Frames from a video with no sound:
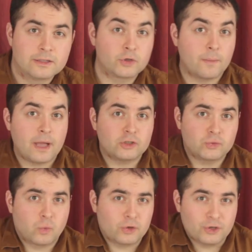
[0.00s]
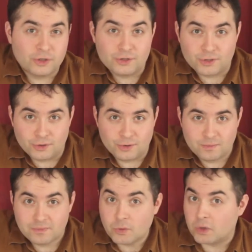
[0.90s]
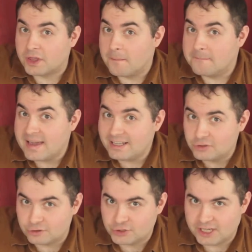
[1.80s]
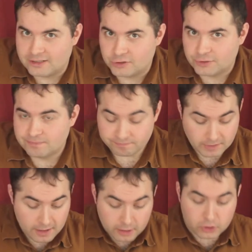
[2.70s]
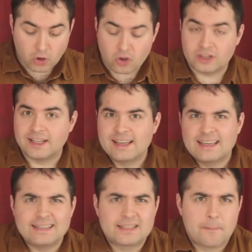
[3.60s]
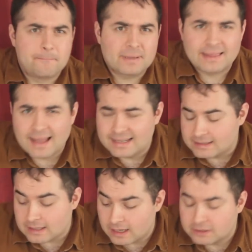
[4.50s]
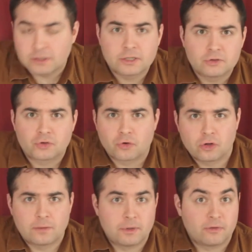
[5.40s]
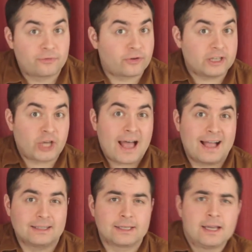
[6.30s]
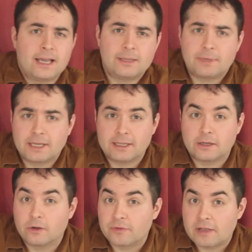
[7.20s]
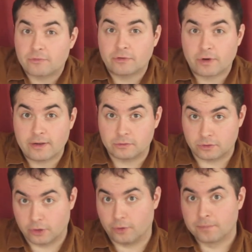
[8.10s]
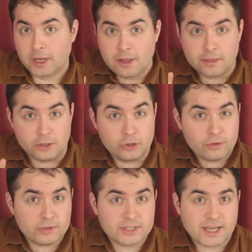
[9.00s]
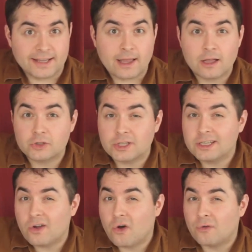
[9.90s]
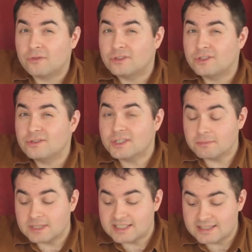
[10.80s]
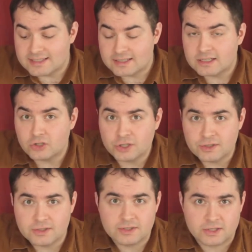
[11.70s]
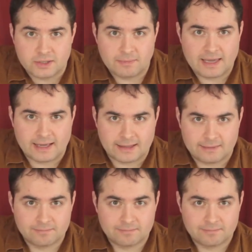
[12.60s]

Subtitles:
So imagine what you can do with a major change. Gone is the blind, uncontrollable fresh hand at the beginning of every round. No, the new design actually offers you some decisions to make,